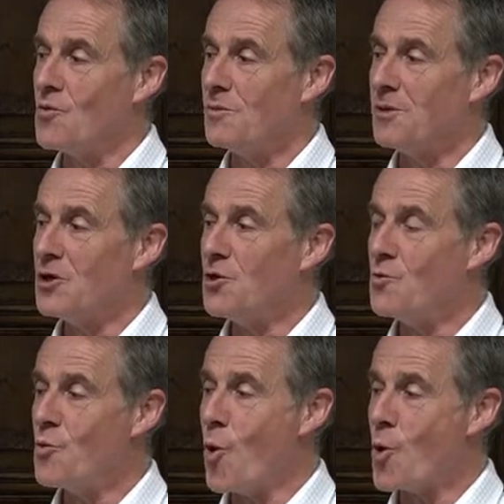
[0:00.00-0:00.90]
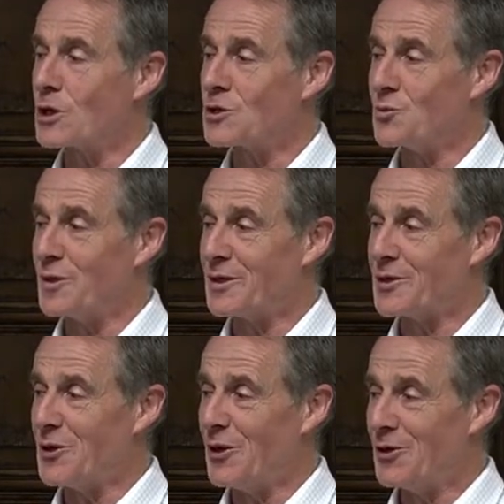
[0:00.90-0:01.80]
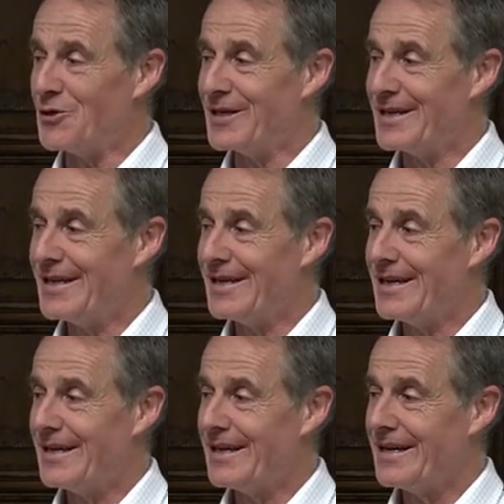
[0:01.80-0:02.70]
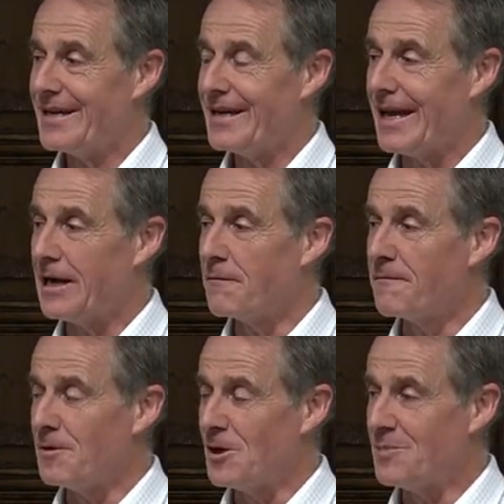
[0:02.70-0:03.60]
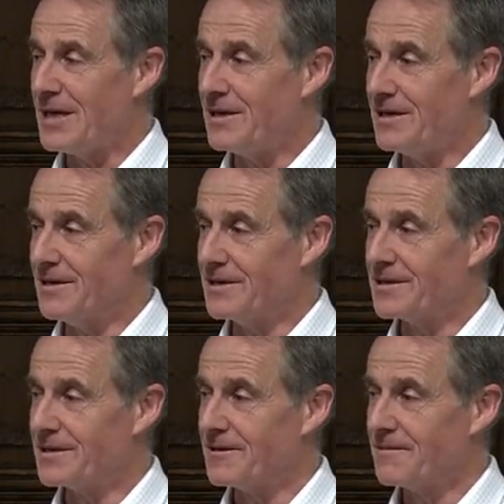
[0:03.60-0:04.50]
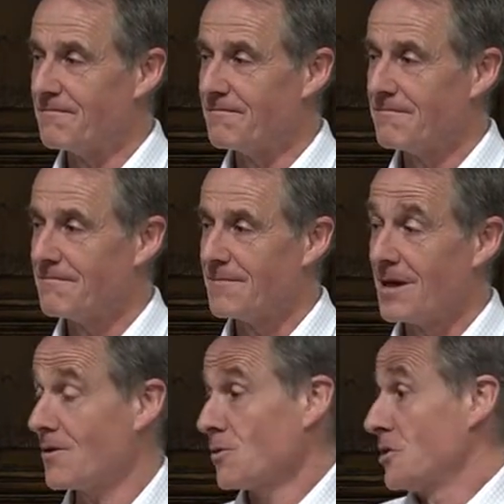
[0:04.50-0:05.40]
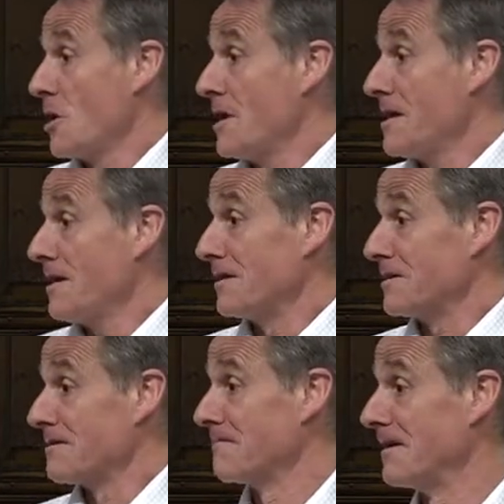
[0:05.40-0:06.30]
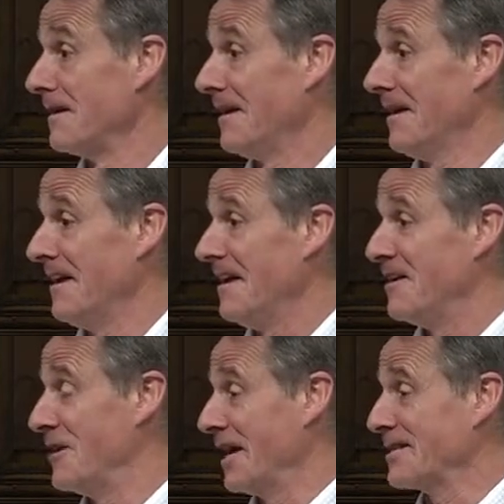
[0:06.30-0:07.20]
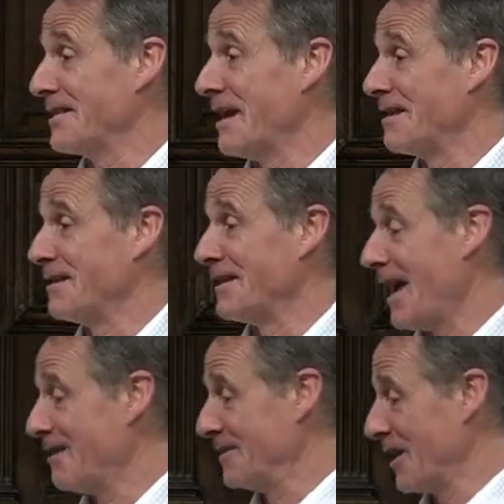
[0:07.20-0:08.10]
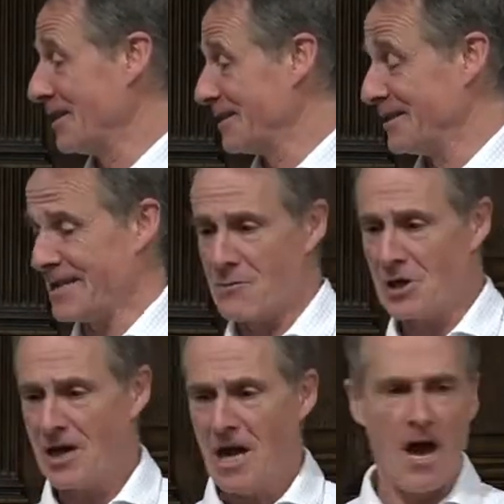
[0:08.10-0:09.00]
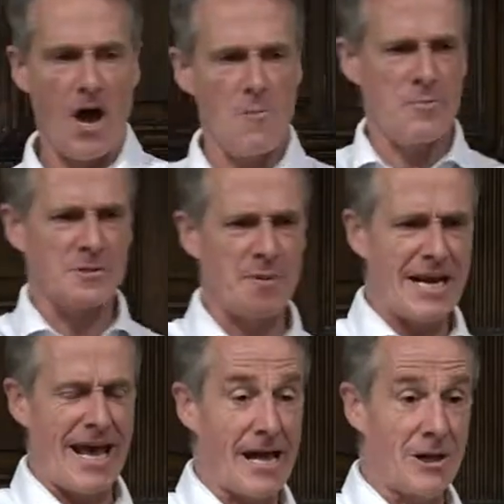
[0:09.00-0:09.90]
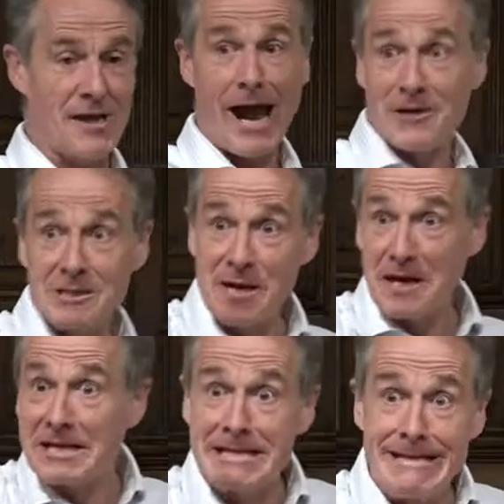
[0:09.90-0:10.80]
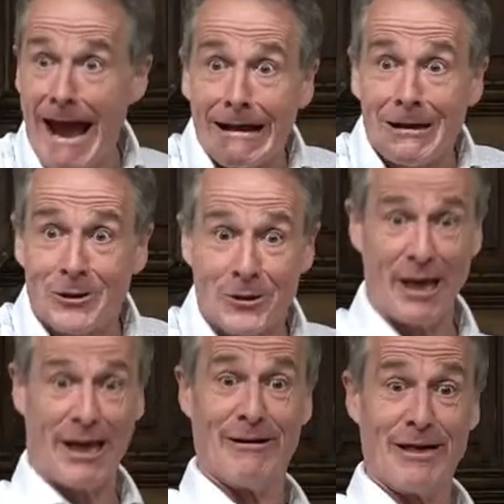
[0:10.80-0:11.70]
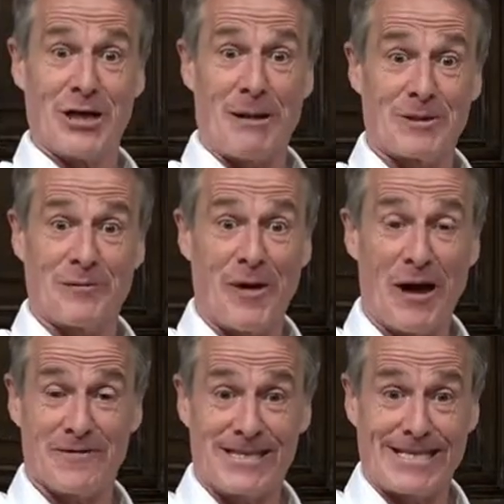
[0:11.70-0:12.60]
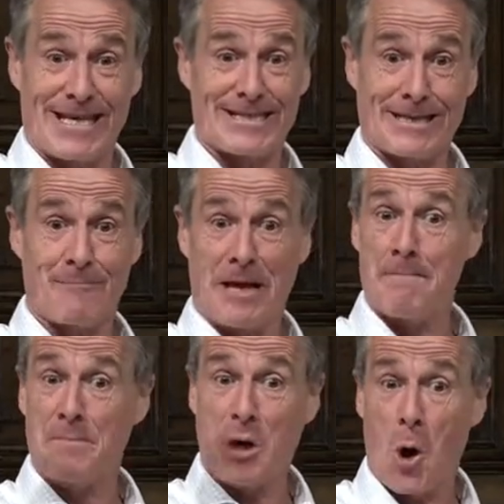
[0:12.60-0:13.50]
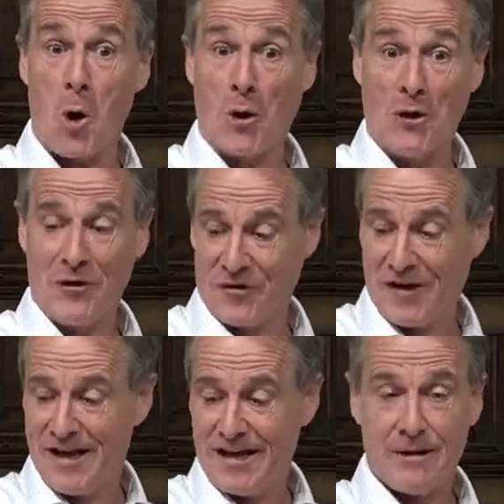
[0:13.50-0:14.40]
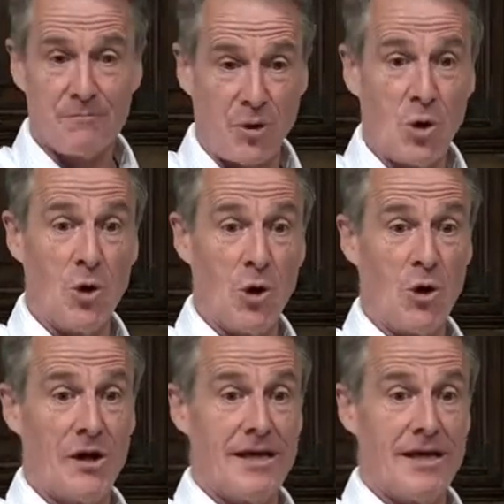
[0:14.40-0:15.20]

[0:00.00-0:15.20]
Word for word: woman who walks with God in full obedience. Of course, nobody does. If you get to the end of, the end of Genesis, you say, well, look, hope has been held out. It's been kind of dangled there in chapter five as if there's something beyond pure